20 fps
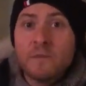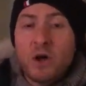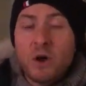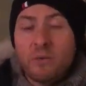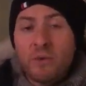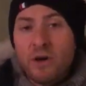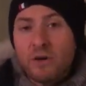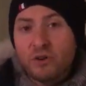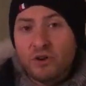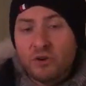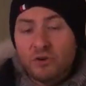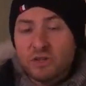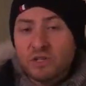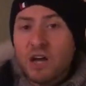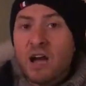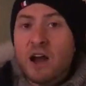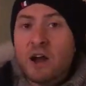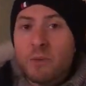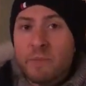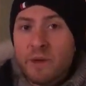around your
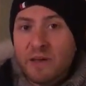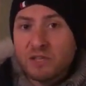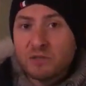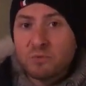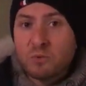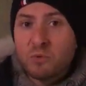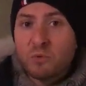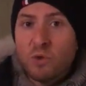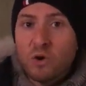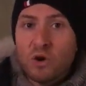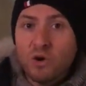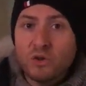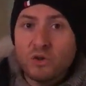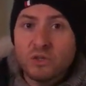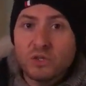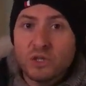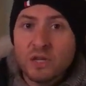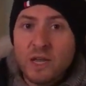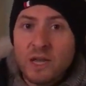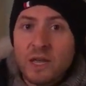entire basement
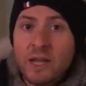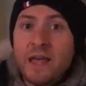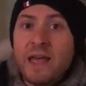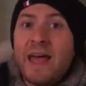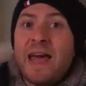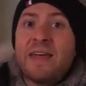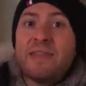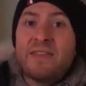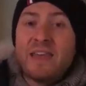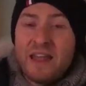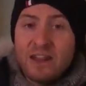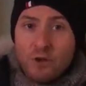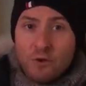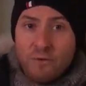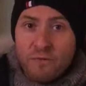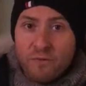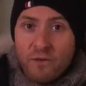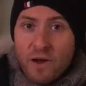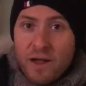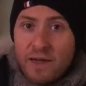walls, and then you
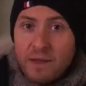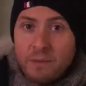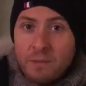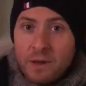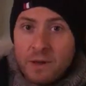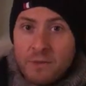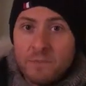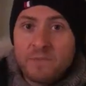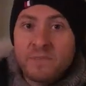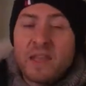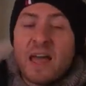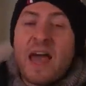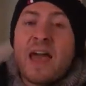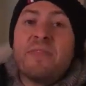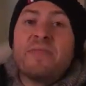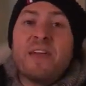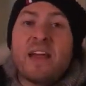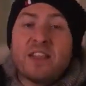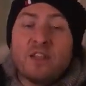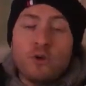frame,
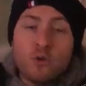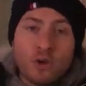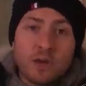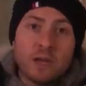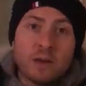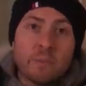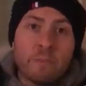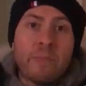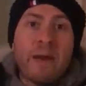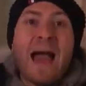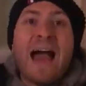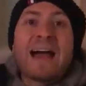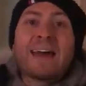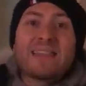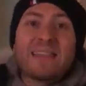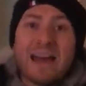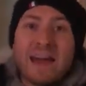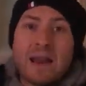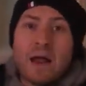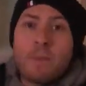and then you can hack
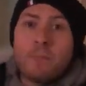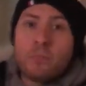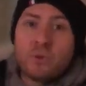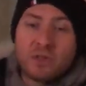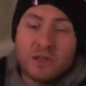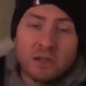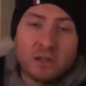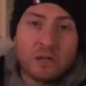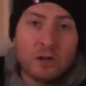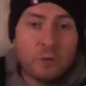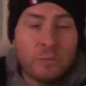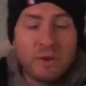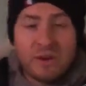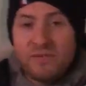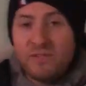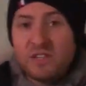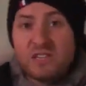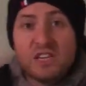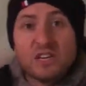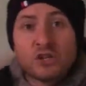that up with a little bit
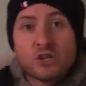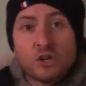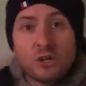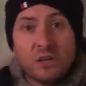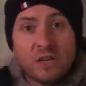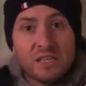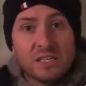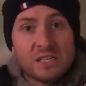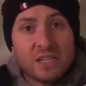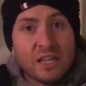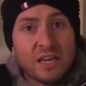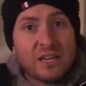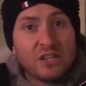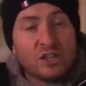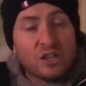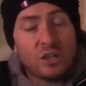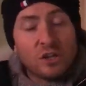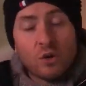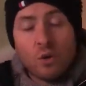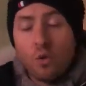of additional
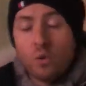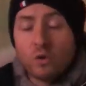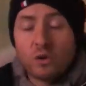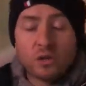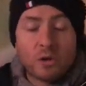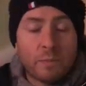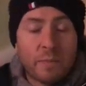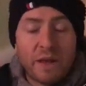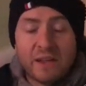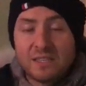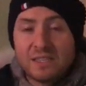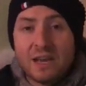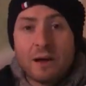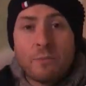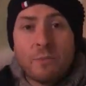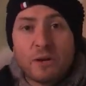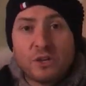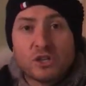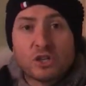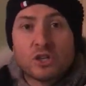insulation, or it depends how
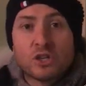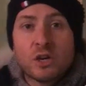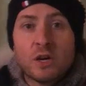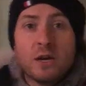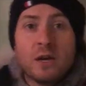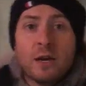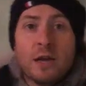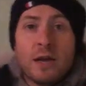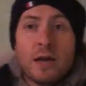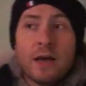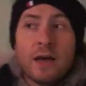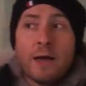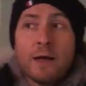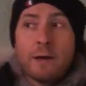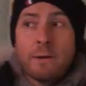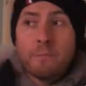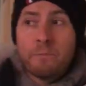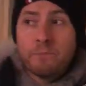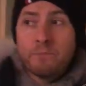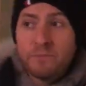much
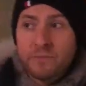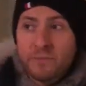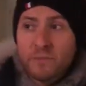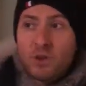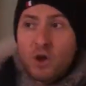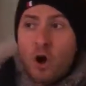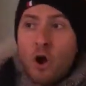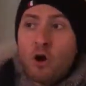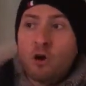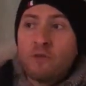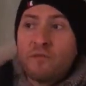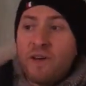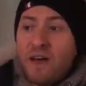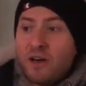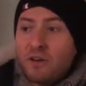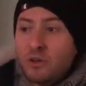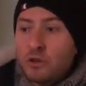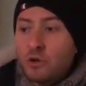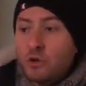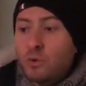R
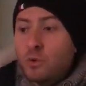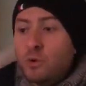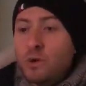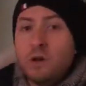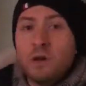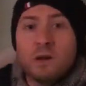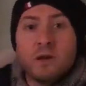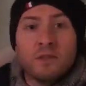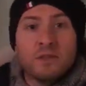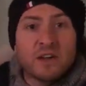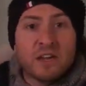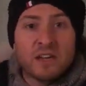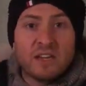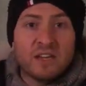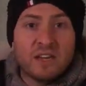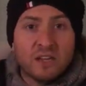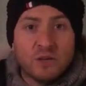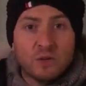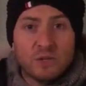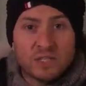value the
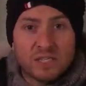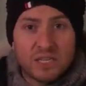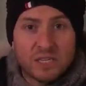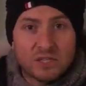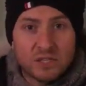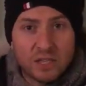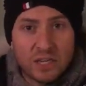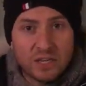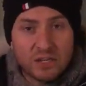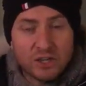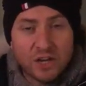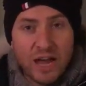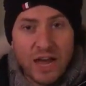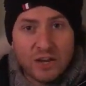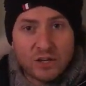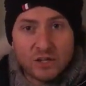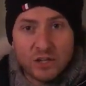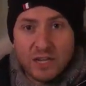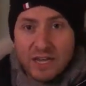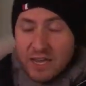continuous insulation
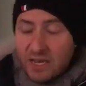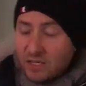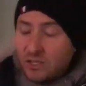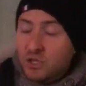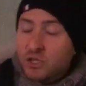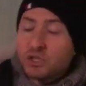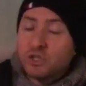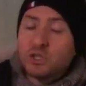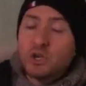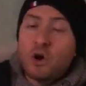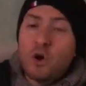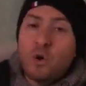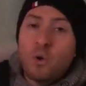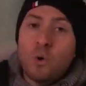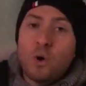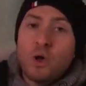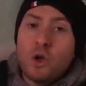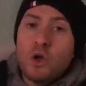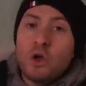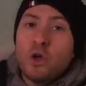actually is.
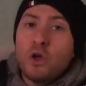So